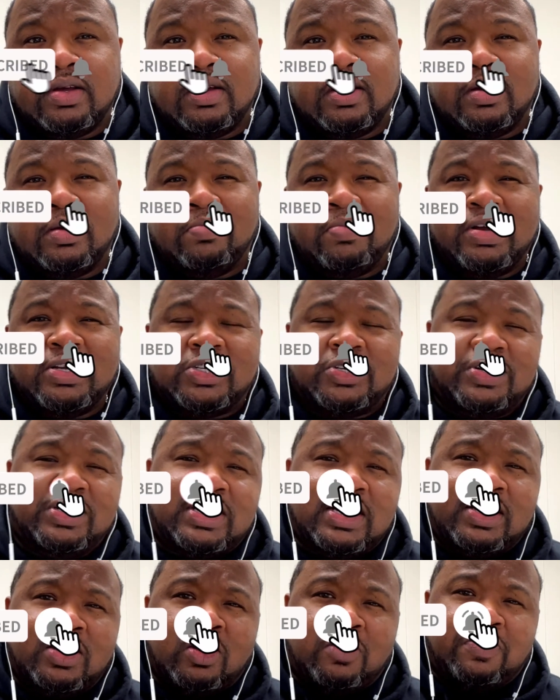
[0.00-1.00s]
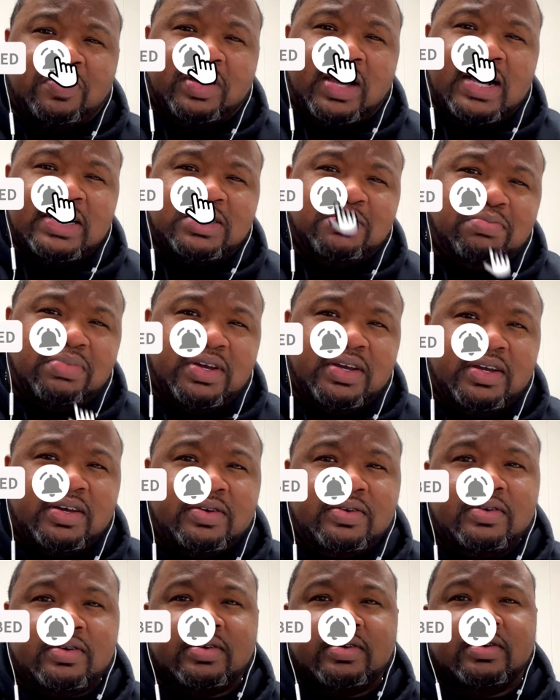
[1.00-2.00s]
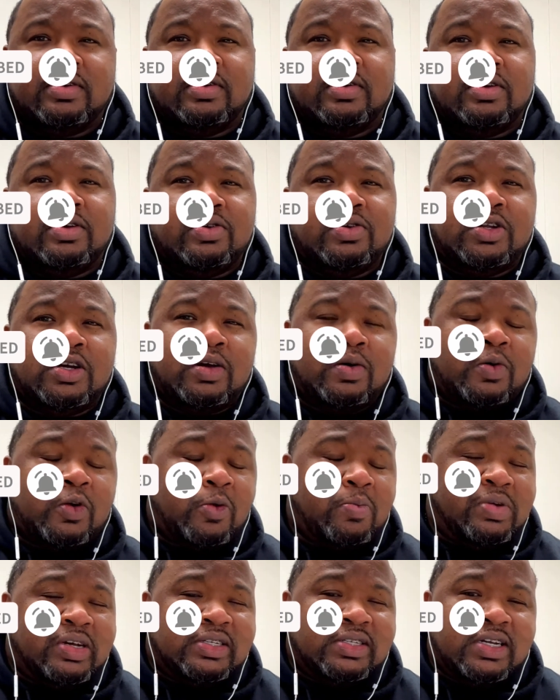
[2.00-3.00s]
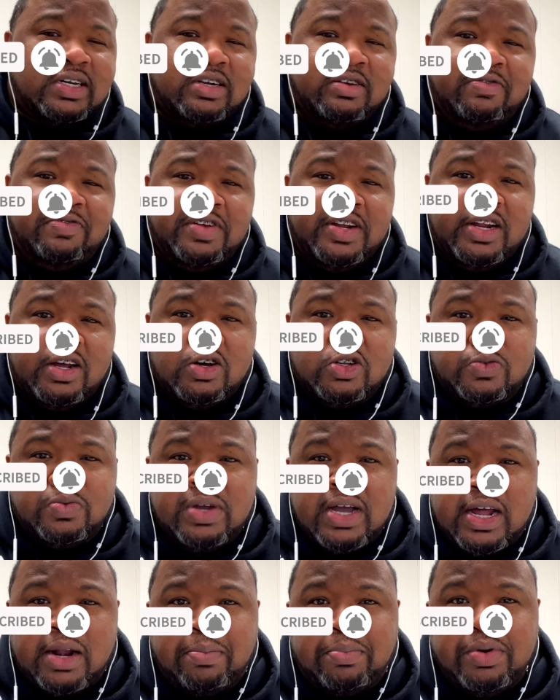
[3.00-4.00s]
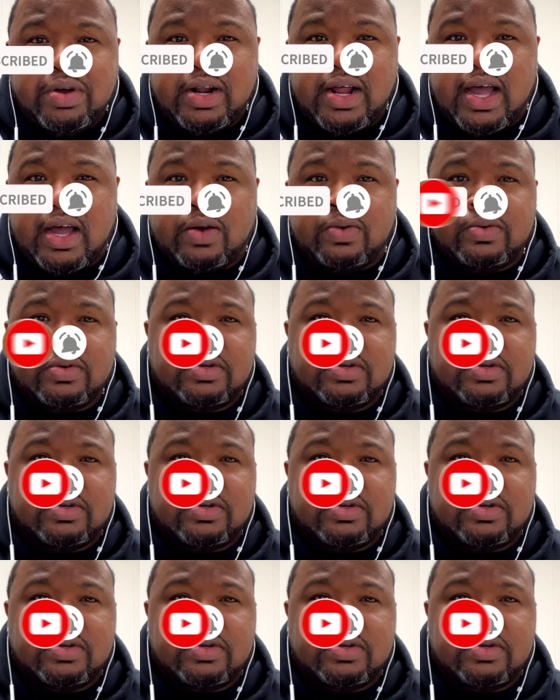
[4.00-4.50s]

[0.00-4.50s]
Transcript: Make sure you hit the notification bell. You don't wanna miss none of the videos we gotta put out.